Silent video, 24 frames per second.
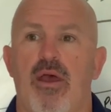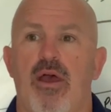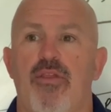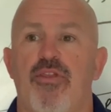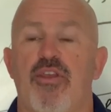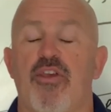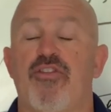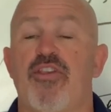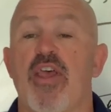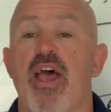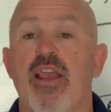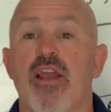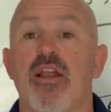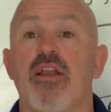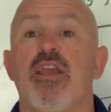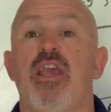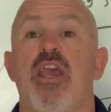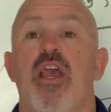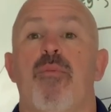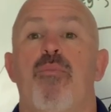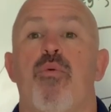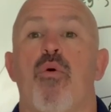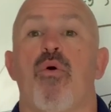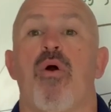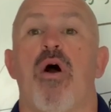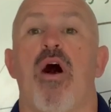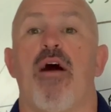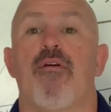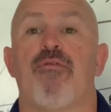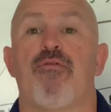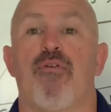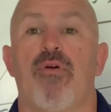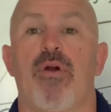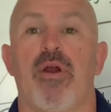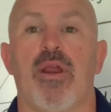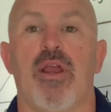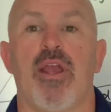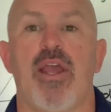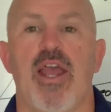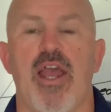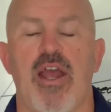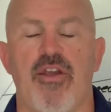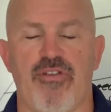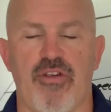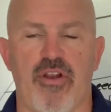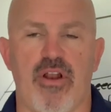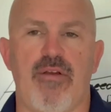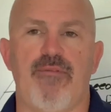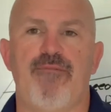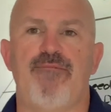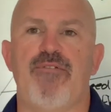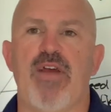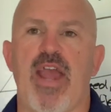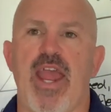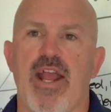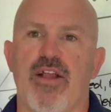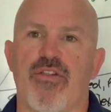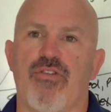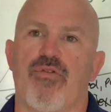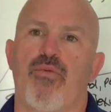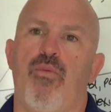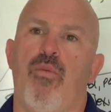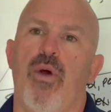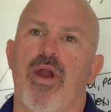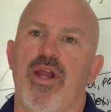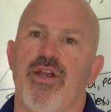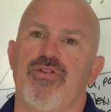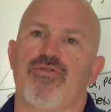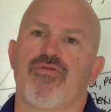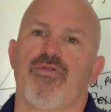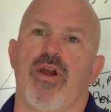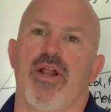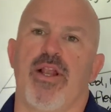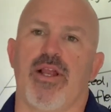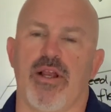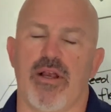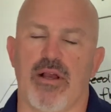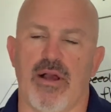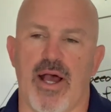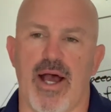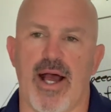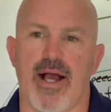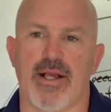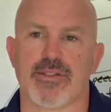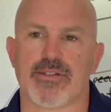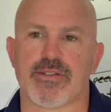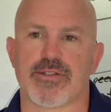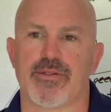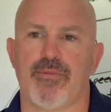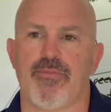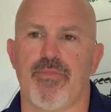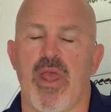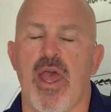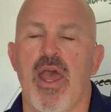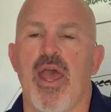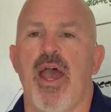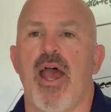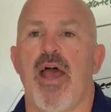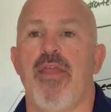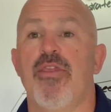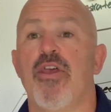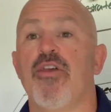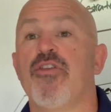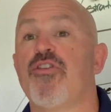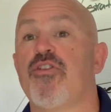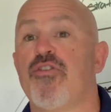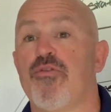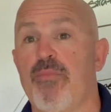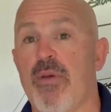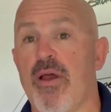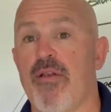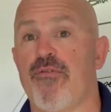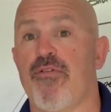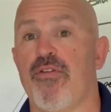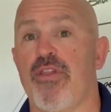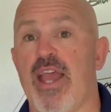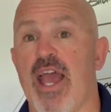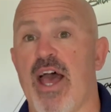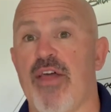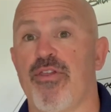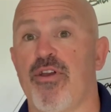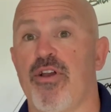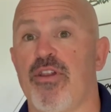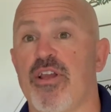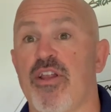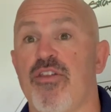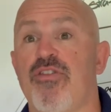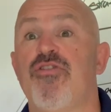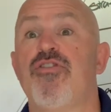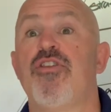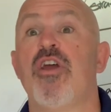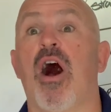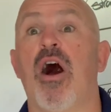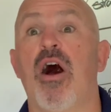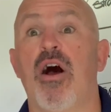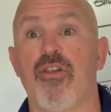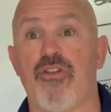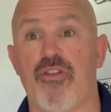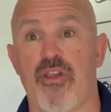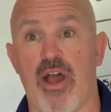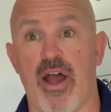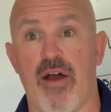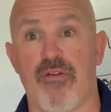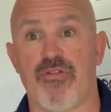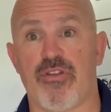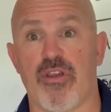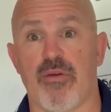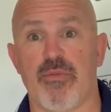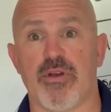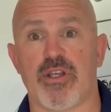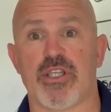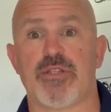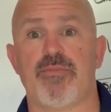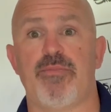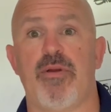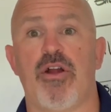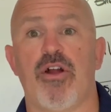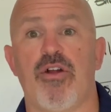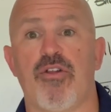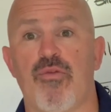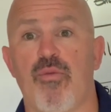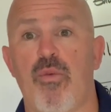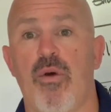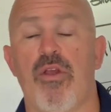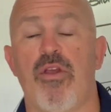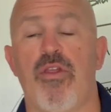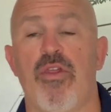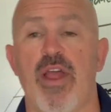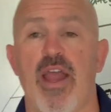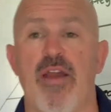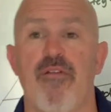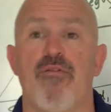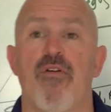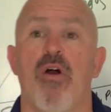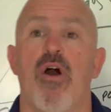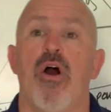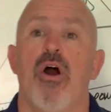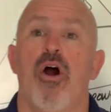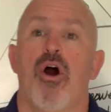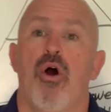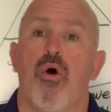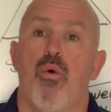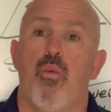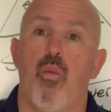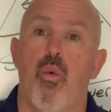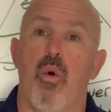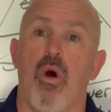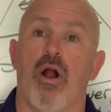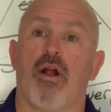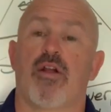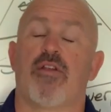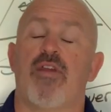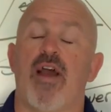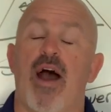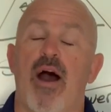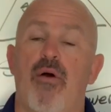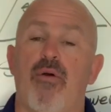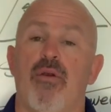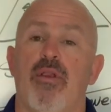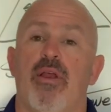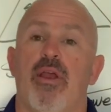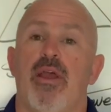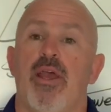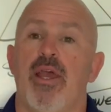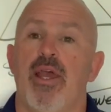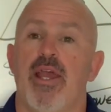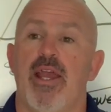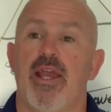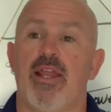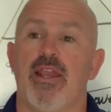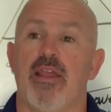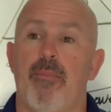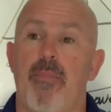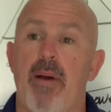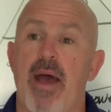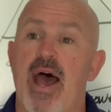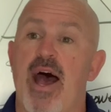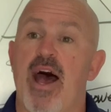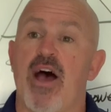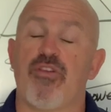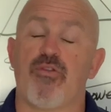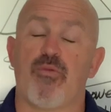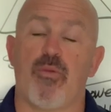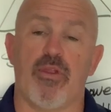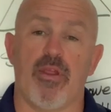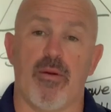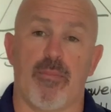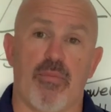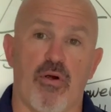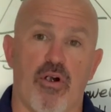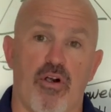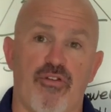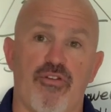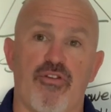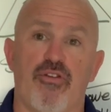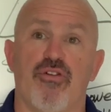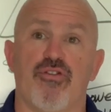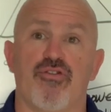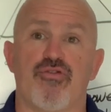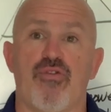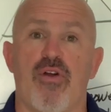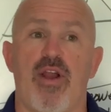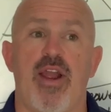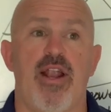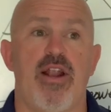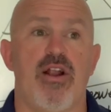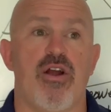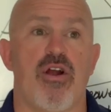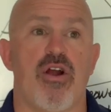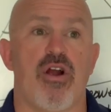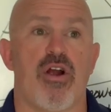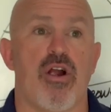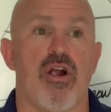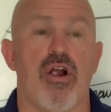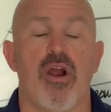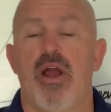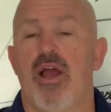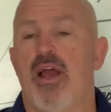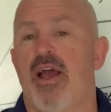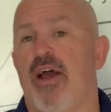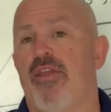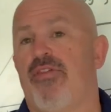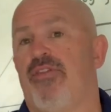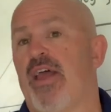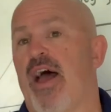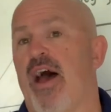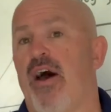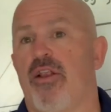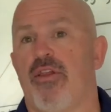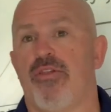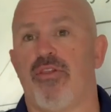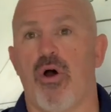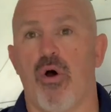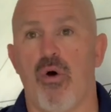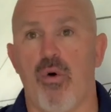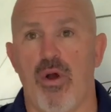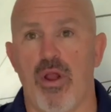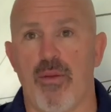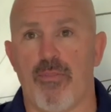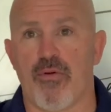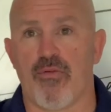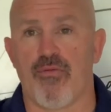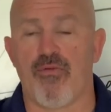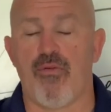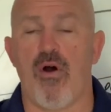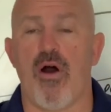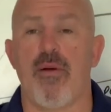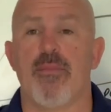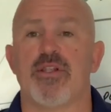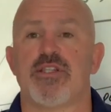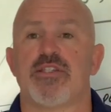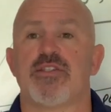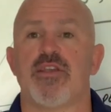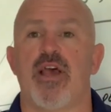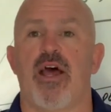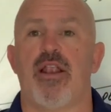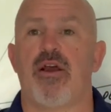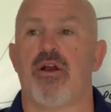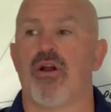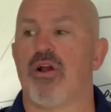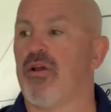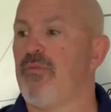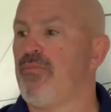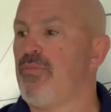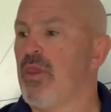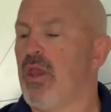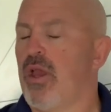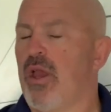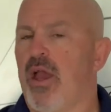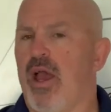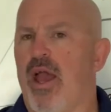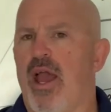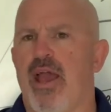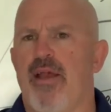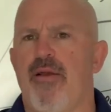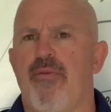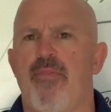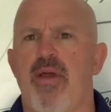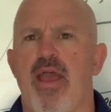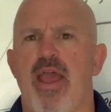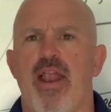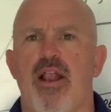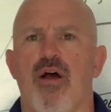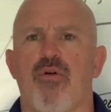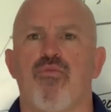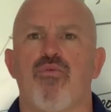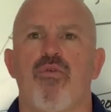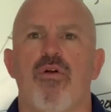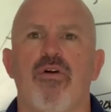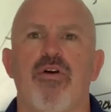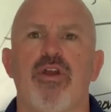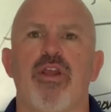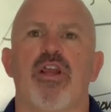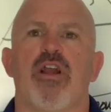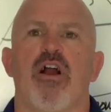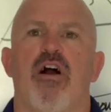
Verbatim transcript: The second camp we're offering is an advanced weight training class. And this is meant for the athlete that does have some experience, whether they've worked out in the past with a personal trainer down at the OA Performance Center and a really